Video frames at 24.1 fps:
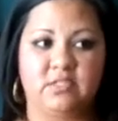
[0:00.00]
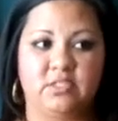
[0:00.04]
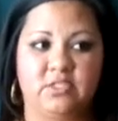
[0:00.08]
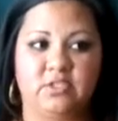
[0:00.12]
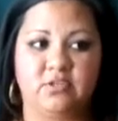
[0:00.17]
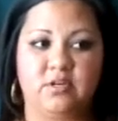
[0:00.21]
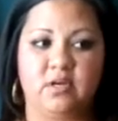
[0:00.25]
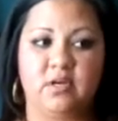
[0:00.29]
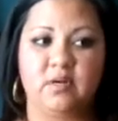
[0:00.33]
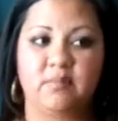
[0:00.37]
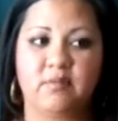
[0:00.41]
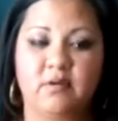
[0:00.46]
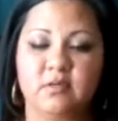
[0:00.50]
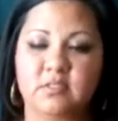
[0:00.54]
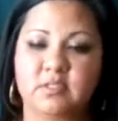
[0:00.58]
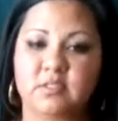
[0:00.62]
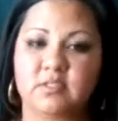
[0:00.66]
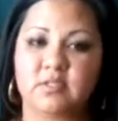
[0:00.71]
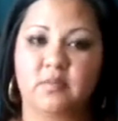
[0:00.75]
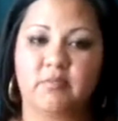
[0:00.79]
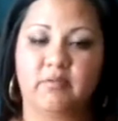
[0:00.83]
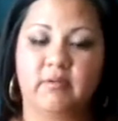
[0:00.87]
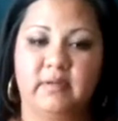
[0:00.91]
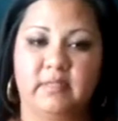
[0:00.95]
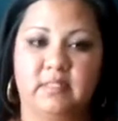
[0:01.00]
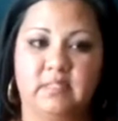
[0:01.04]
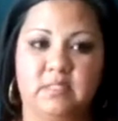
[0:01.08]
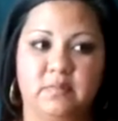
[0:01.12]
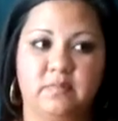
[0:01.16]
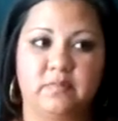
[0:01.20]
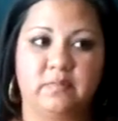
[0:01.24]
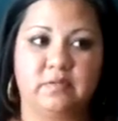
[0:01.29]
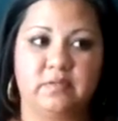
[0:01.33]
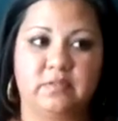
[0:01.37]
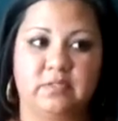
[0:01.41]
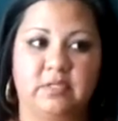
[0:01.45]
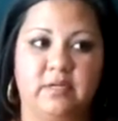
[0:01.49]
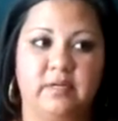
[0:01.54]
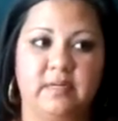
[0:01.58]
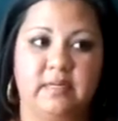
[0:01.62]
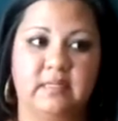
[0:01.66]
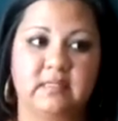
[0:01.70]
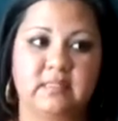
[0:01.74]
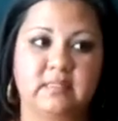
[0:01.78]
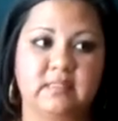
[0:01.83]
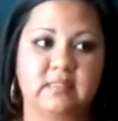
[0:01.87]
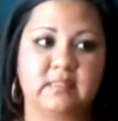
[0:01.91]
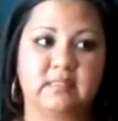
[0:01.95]
strong personal principles are
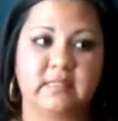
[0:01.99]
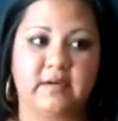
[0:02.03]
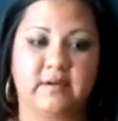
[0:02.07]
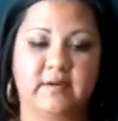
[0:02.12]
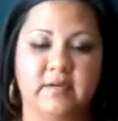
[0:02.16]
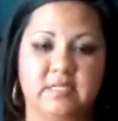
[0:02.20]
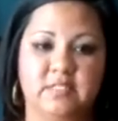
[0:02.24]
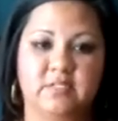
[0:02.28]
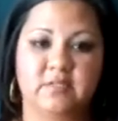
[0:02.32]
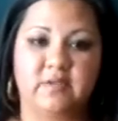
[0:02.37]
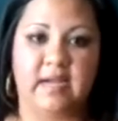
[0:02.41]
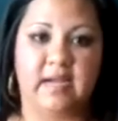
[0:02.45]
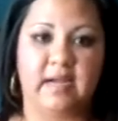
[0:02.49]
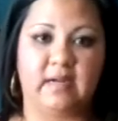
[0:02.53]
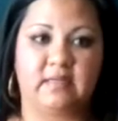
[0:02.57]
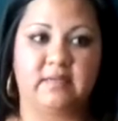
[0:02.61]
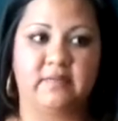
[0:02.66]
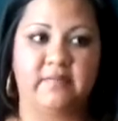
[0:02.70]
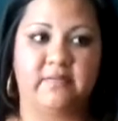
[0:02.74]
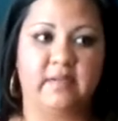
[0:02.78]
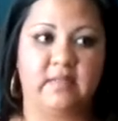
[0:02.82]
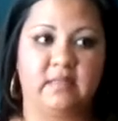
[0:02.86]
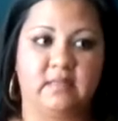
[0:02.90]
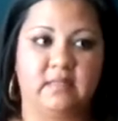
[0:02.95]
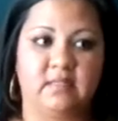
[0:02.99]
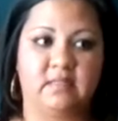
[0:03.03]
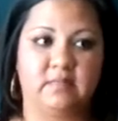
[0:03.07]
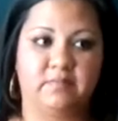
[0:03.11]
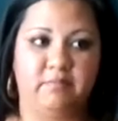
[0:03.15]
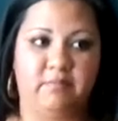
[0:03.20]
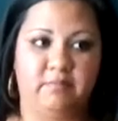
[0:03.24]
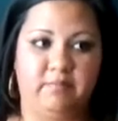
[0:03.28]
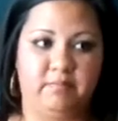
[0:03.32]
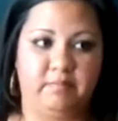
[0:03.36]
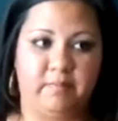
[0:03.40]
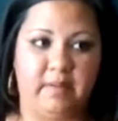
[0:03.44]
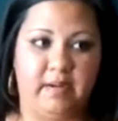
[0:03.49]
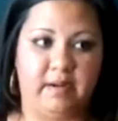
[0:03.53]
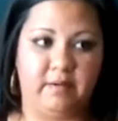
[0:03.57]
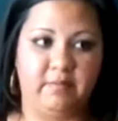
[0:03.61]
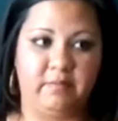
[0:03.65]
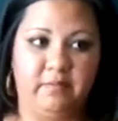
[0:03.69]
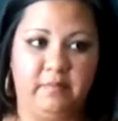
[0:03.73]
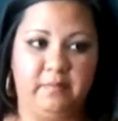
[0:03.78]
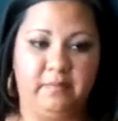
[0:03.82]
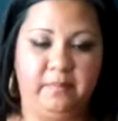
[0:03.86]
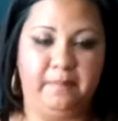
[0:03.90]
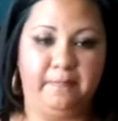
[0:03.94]
necessary to activate this
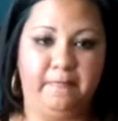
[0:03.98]
spiral.